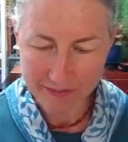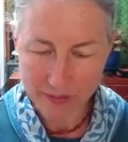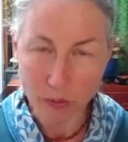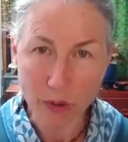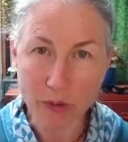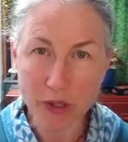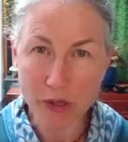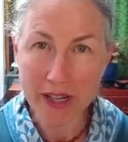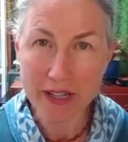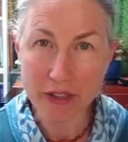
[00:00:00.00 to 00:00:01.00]
Well, we're
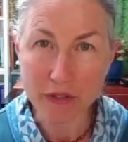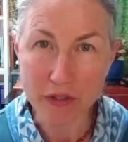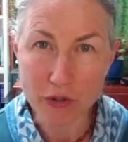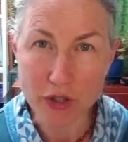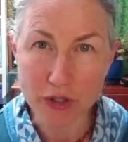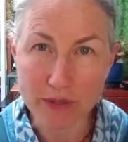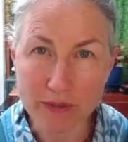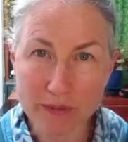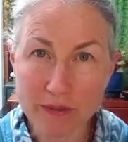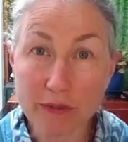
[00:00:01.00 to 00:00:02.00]
creating the future
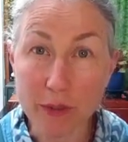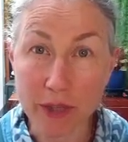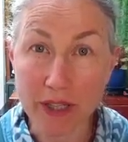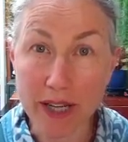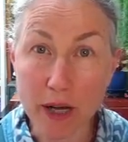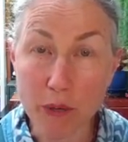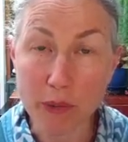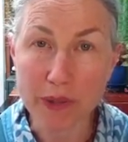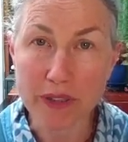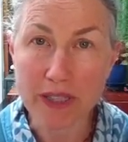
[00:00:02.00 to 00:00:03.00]
from our now
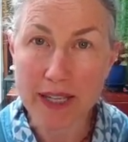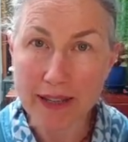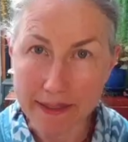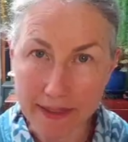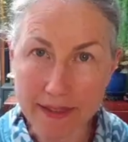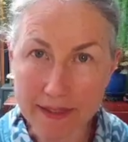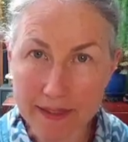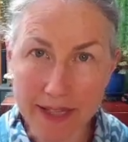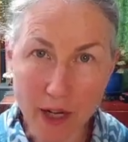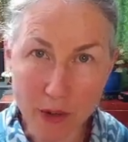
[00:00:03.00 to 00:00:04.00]
moment. This
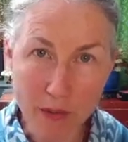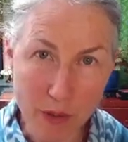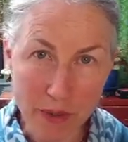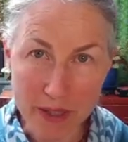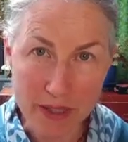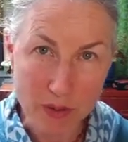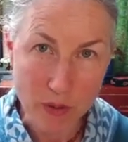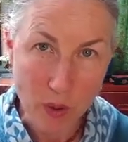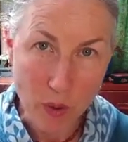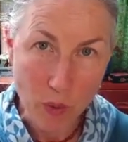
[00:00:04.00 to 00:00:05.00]
now moment is
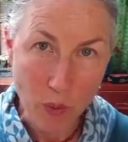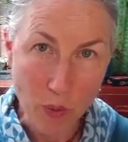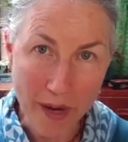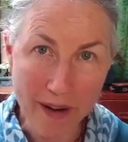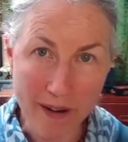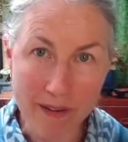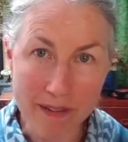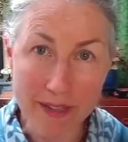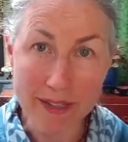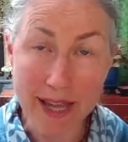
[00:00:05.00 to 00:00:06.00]
where
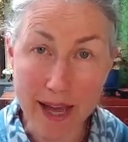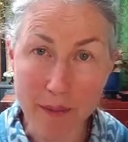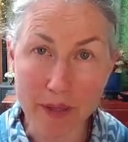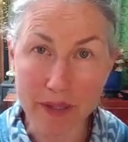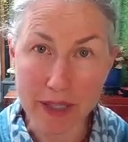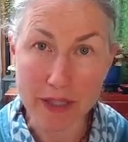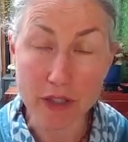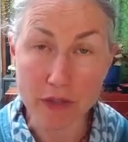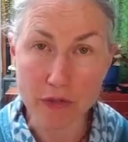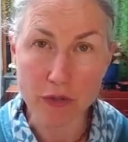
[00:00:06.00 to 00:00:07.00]
things happen into
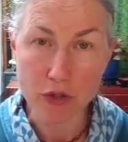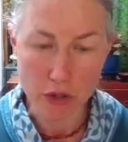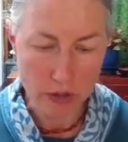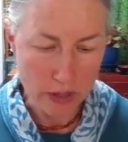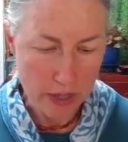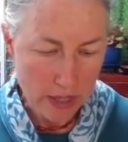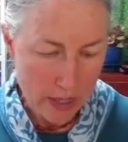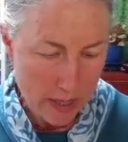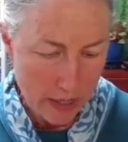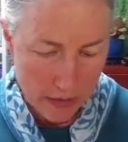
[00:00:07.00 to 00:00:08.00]
the future.
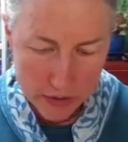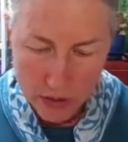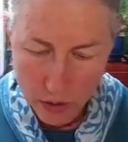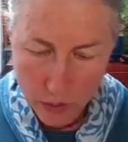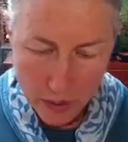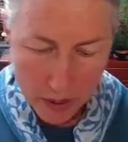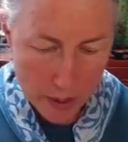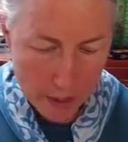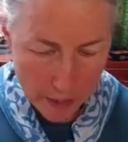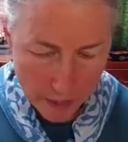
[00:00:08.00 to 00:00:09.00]
So
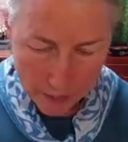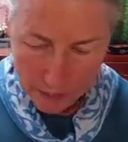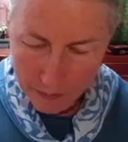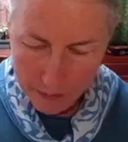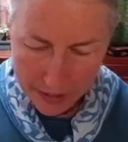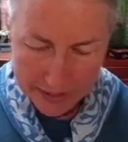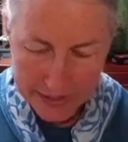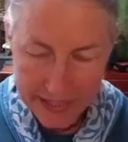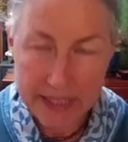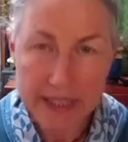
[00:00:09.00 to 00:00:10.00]
By
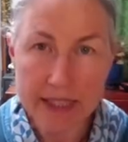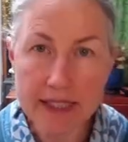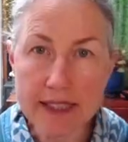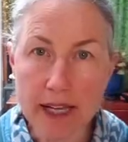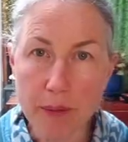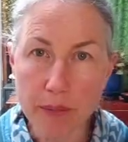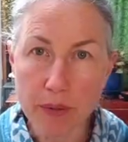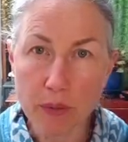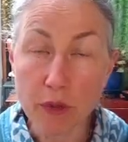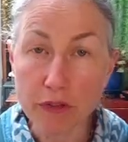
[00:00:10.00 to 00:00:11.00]
cleaning things up,
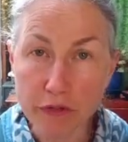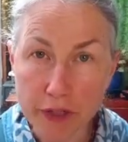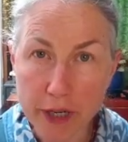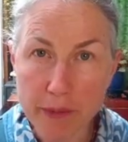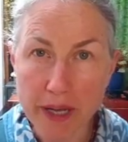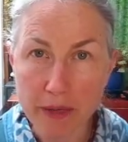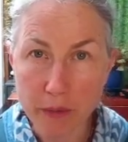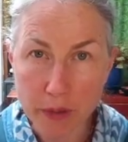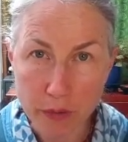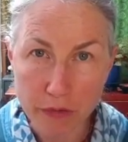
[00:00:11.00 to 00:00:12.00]
we free our
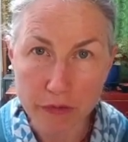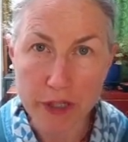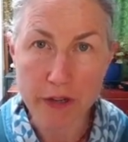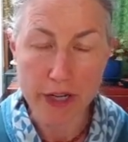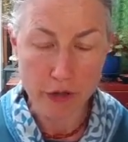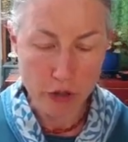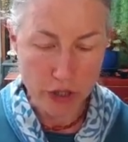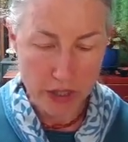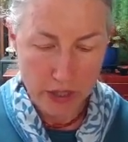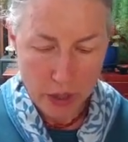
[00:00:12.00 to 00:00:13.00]
bandwidth, we free our
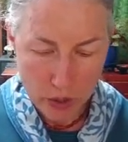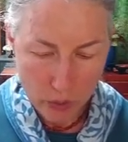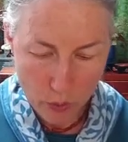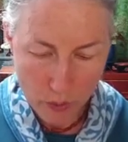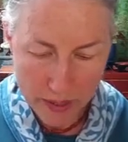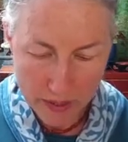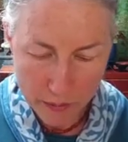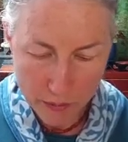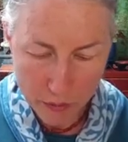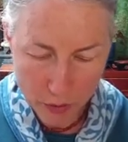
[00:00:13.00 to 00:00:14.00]
energy, we
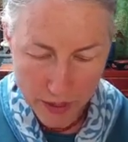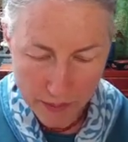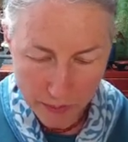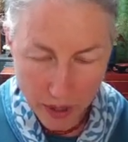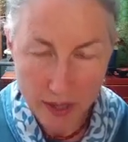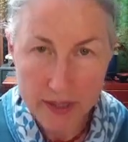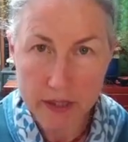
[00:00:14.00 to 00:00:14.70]
create positive